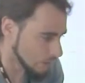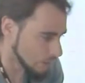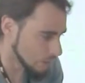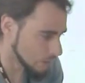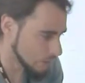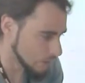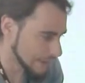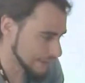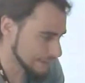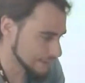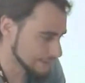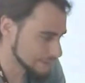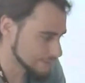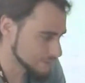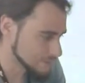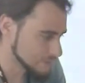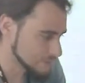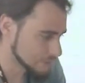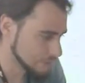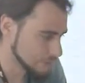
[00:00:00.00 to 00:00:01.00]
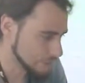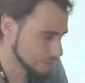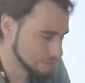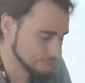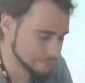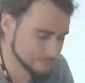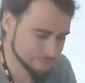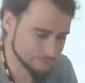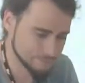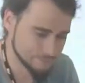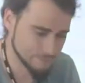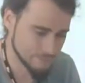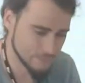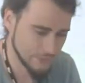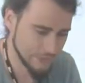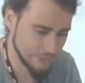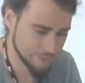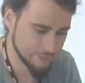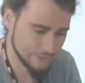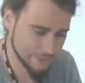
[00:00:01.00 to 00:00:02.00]
All right, so
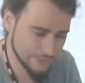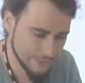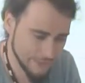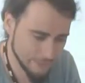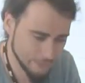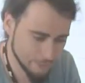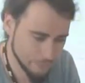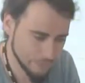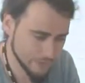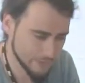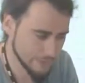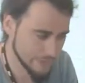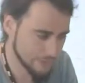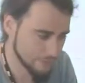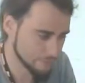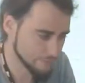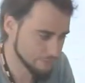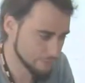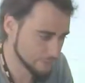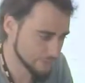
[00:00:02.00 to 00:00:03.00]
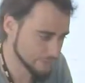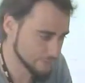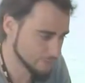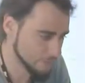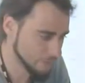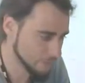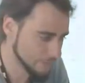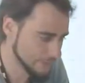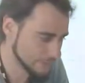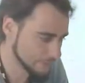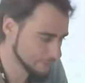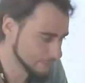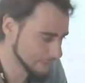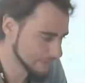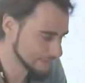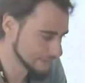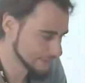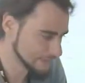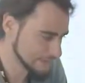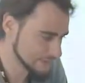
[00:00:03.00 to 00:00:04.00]
leaving that one now for the moment,
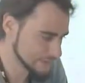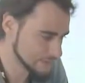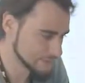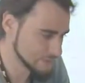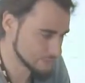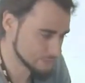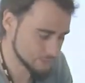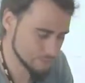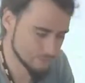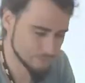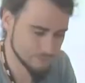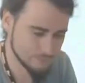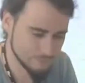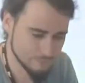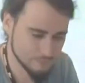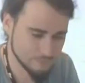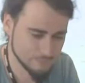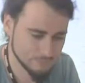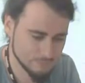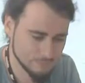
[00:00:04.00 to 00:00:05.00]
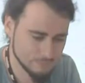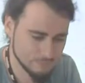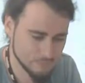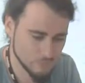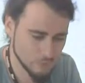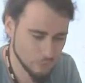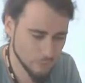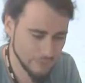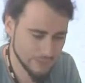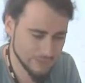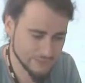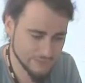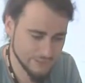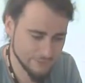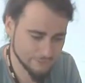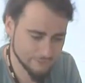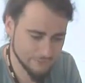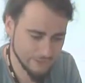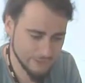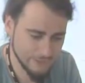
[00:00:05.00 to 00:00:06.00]
but it is doing
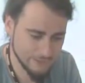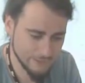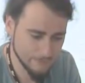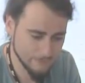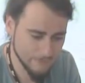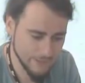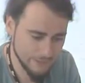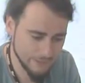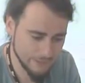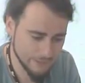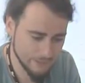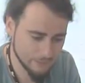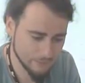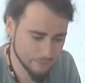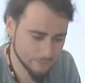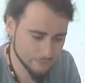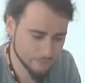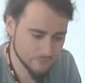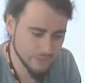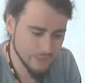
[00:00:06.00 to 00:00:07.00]
something in the background.